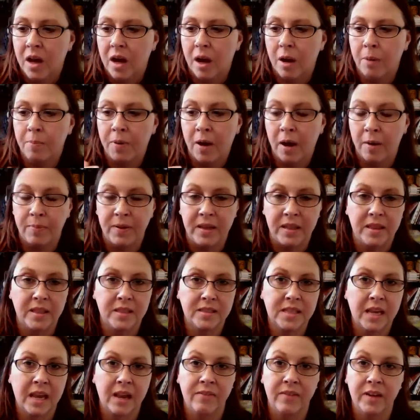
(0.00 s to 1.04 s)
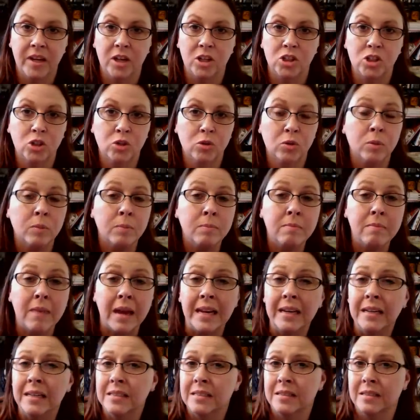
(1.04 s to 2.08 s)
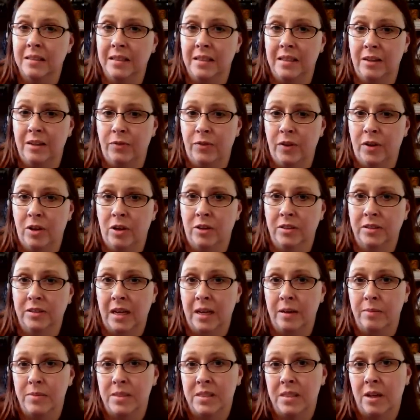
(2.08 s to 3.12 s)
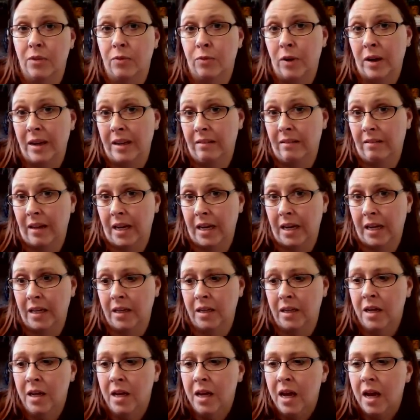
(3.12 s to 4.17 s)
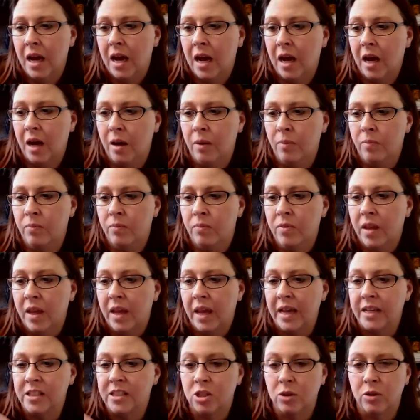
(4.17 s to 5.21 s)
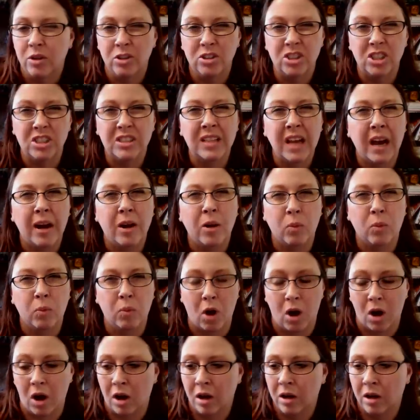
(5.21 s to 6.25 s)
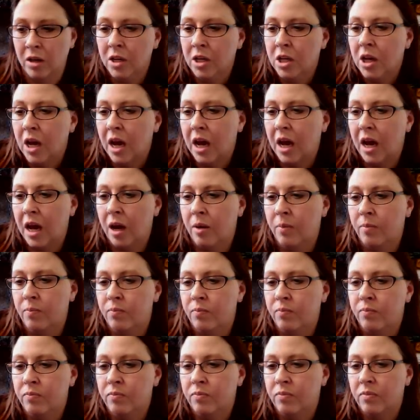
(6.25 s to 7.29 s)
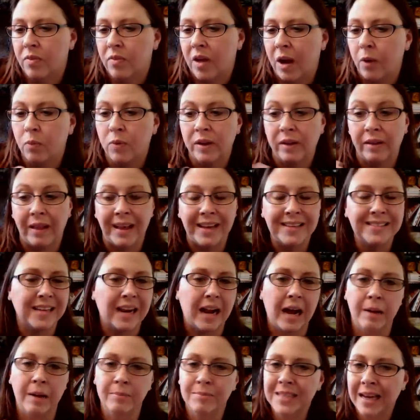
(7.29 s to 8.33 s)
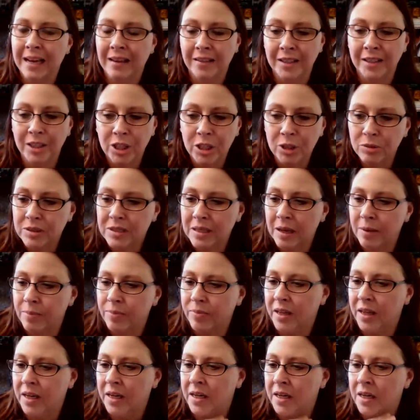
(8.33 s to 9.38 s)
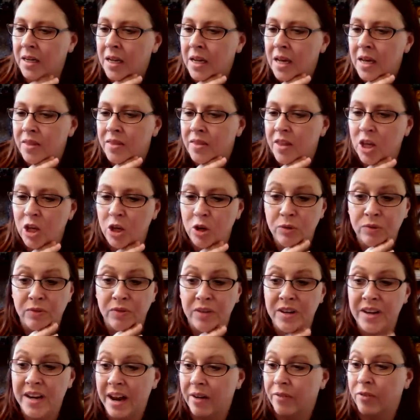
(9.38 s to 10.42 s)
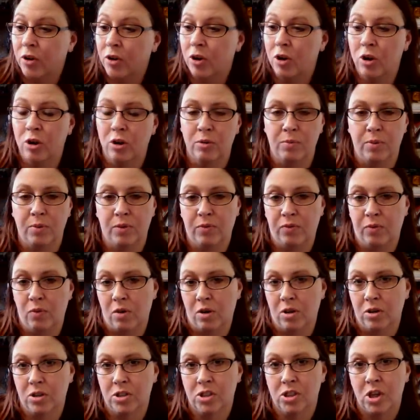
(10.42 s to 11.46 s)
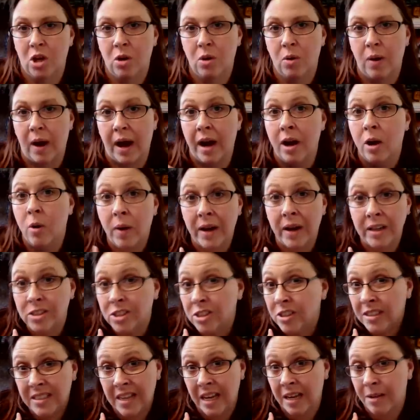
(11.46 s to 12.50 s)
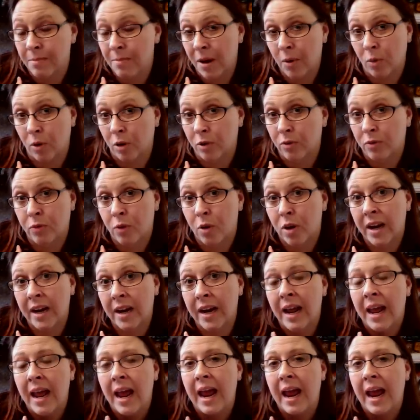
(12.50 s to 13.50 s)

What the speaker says: A puppy that's having a tremendously difficult time self-regulating. And so they're just kind of raw. I realize that I'm telling you something that you've never heard before. So I don't want you to take my word for it.